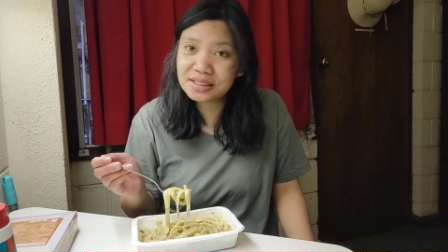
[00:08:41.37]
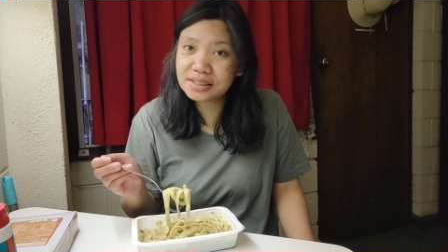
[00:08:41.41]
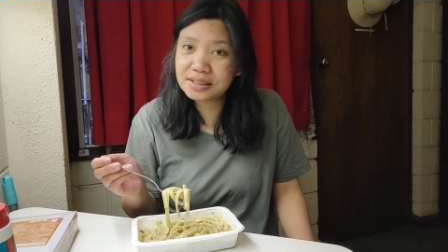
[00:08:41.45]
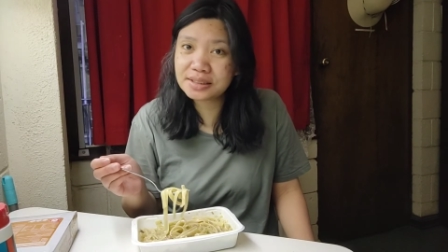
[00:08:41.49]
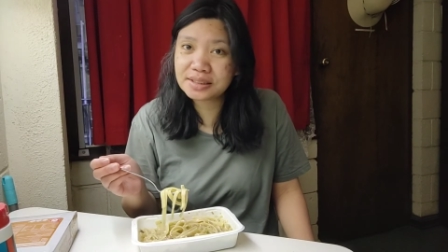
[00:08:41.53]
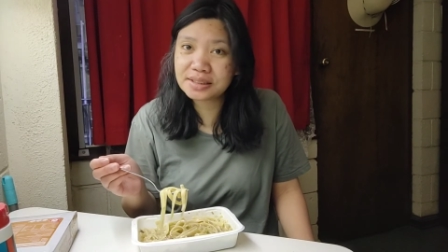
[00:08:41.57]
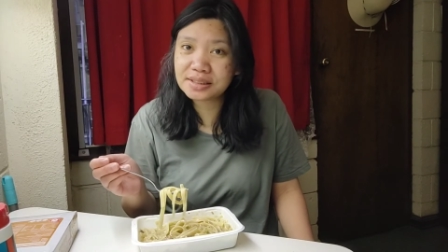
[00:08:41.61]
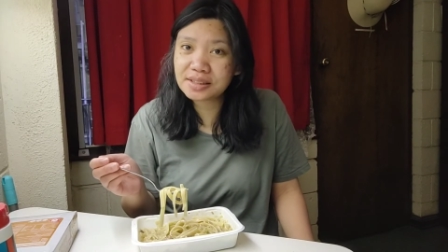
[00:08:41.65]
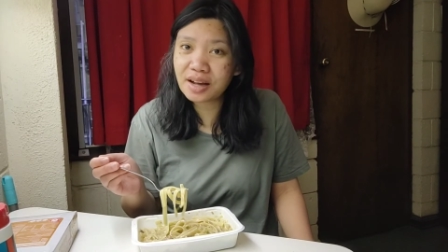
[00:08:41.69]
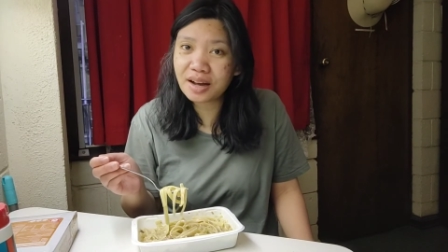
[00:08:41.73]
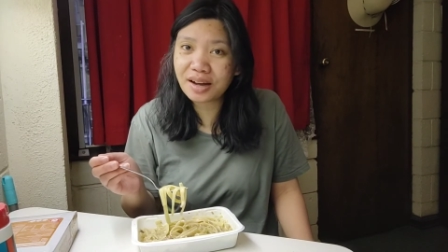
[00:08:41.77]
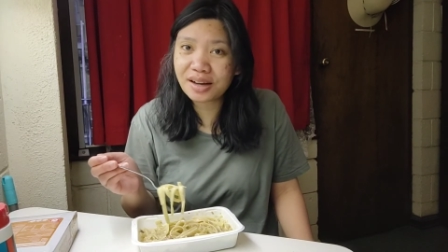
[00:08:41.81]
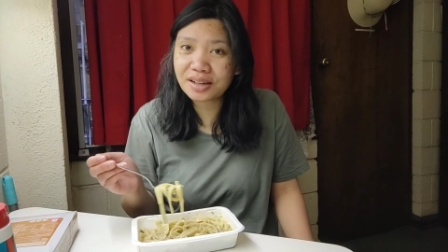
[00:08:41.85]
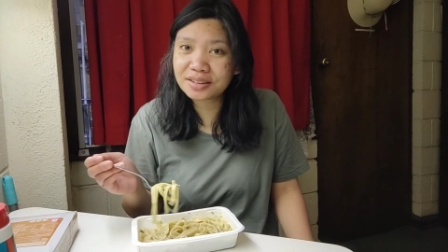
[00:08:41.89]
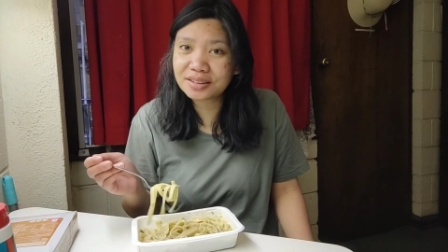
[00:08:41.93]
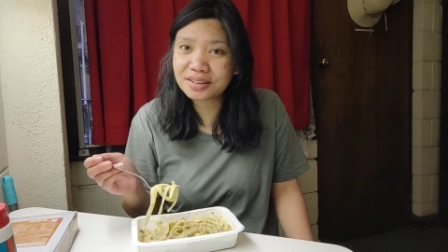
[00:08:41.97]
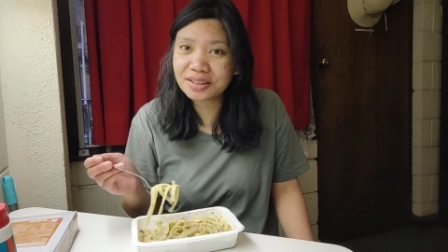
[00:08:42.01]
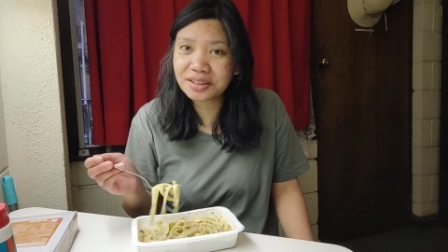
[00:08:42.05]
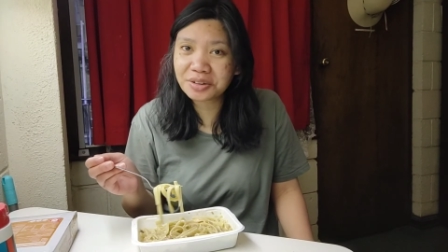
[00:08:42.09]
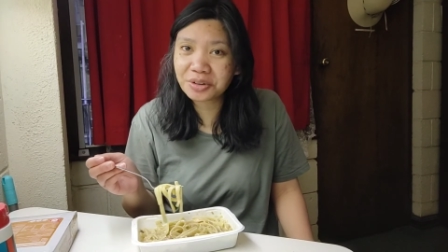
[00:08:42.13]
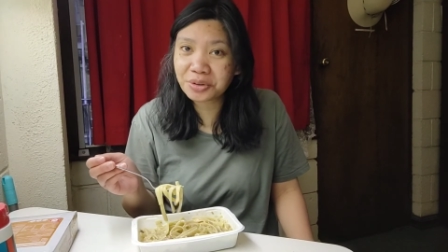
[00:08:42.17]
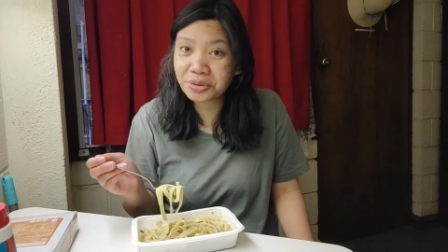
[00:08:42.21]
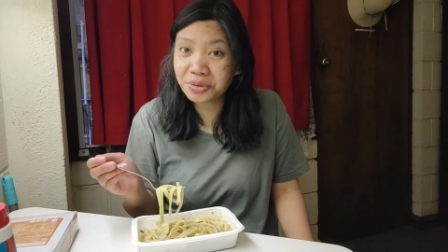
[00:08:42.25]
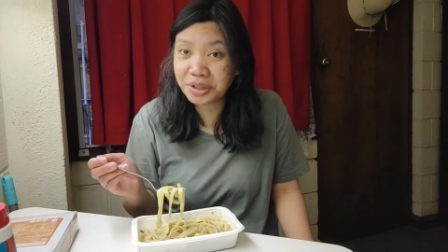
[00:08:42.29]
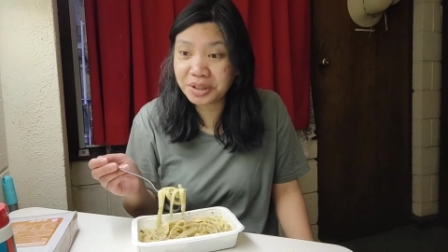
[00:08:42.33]
is not
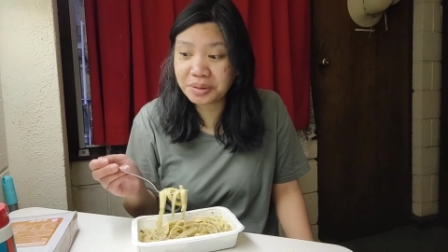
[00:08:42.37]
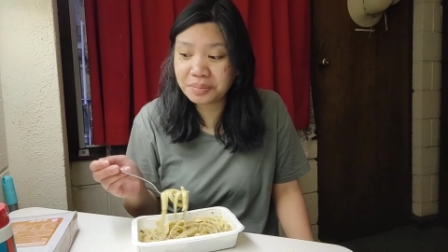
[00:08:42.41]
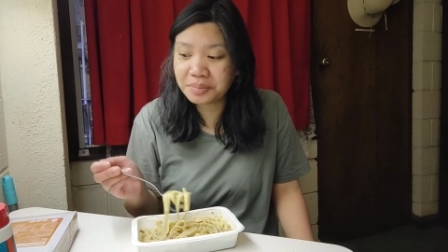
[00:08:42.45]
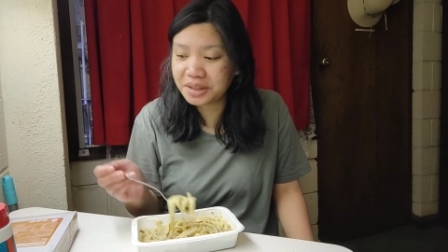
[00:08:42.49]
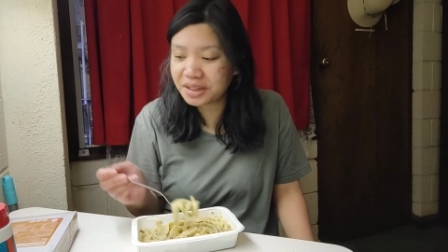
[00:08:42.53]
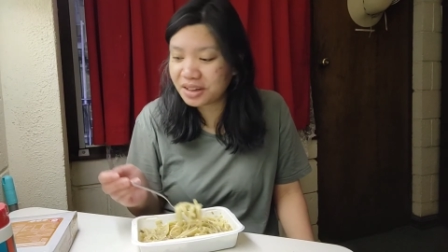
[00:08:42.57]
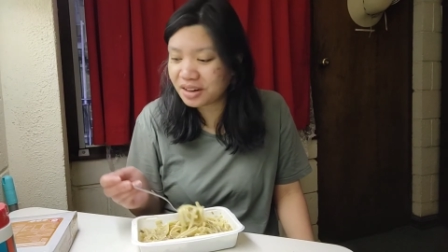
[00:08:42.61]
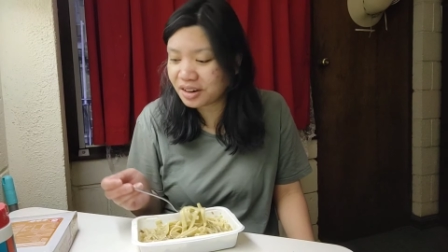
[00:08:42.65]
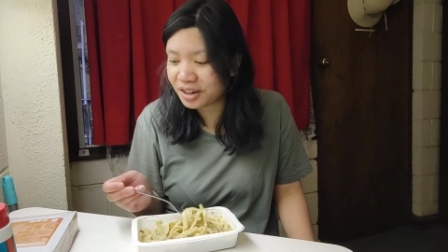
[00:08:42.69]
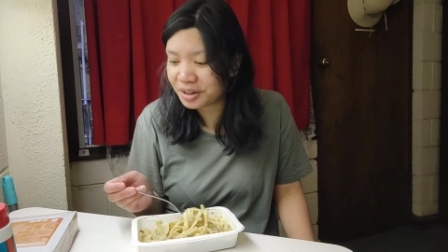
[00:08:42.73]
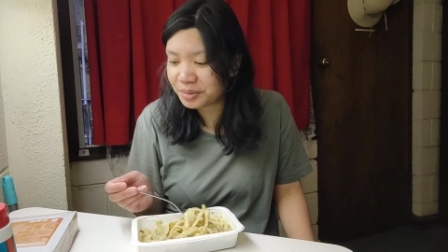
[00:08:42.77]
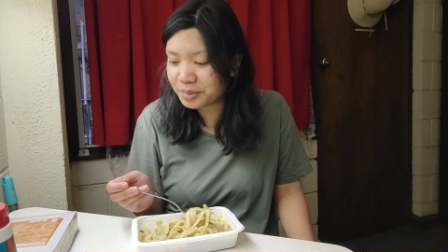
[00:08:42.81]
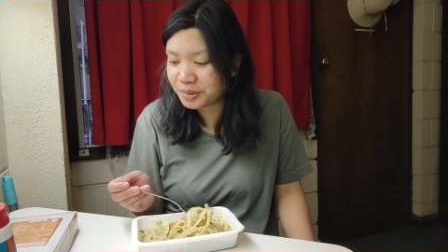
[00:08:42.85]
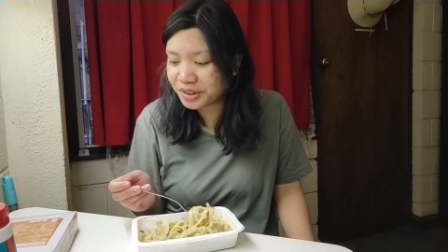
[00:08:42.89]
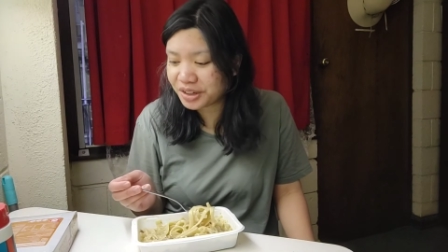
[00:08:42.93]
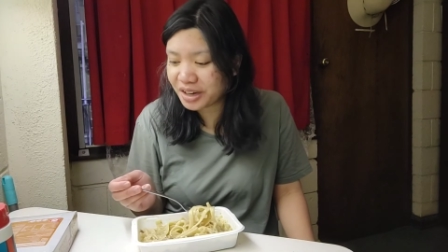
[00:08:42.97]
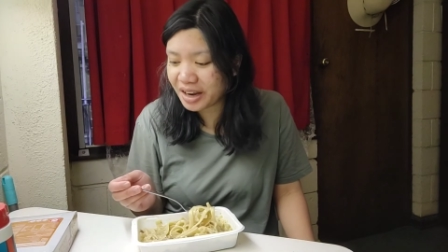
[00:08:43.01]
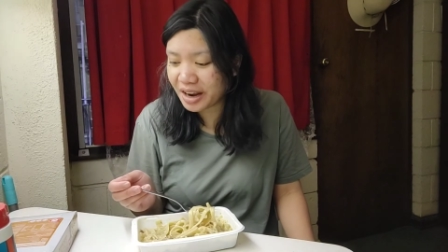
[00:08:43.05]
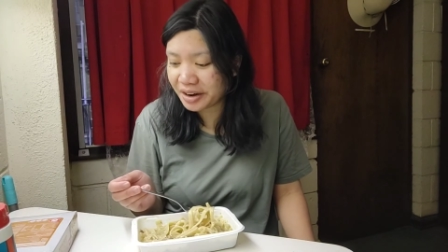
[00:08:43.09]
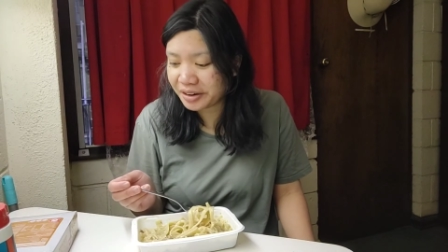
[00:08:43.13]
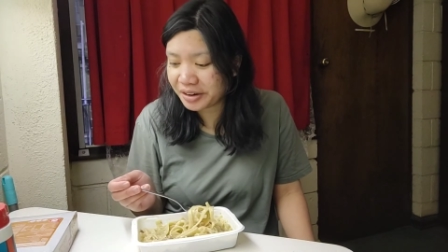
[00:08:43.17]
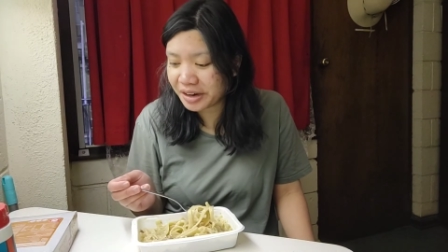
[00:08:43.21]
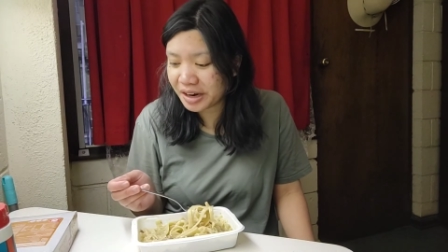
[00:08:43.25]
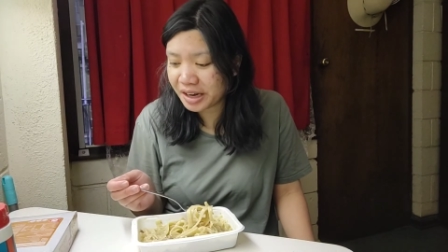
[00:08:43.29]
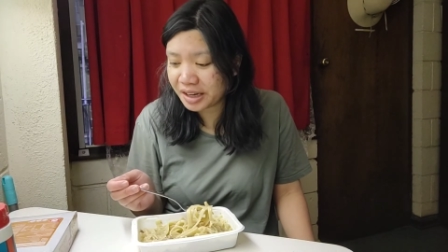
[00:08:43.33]
a creamy
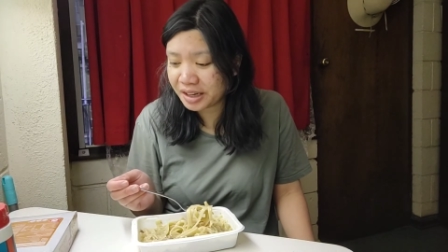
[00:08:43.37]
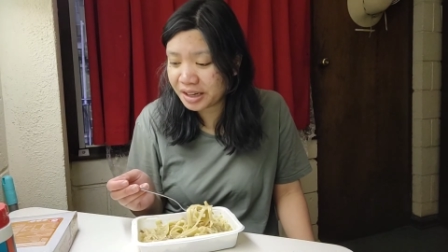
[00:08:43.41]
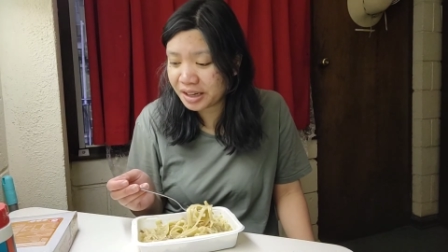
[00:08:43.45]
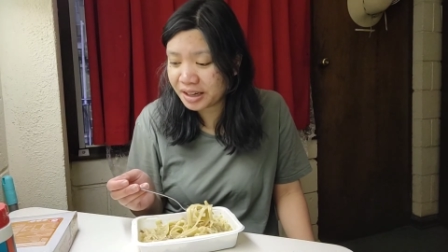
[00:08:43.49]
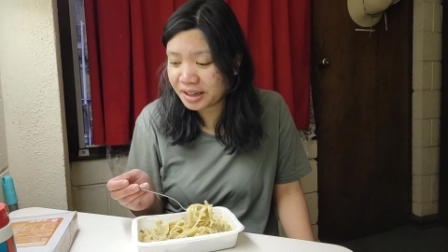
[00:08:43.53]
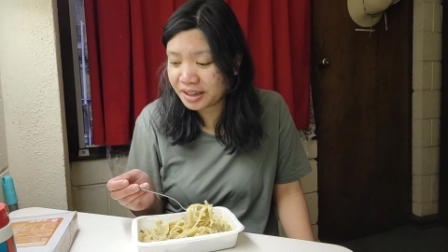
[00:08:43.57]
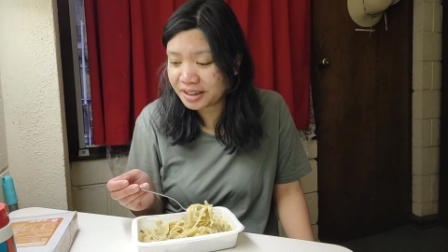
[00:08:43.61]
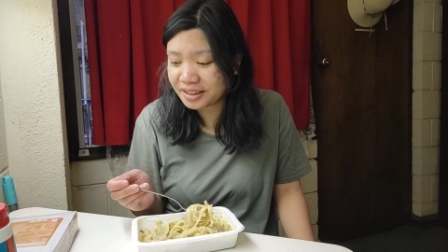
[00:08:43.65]
carbonara